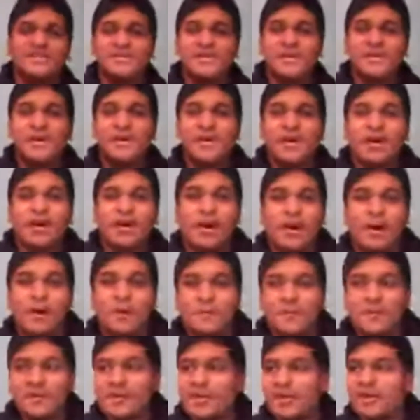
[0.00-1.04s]
And
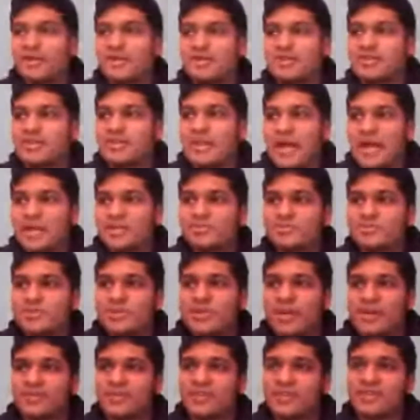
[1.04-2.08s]
then last week
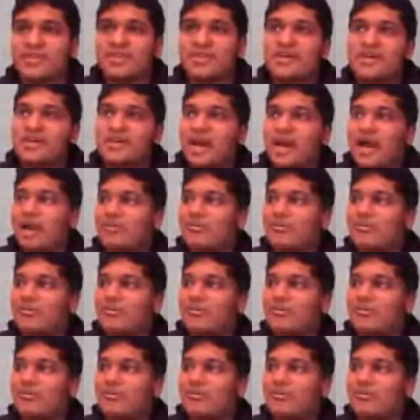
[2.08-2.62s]
I remember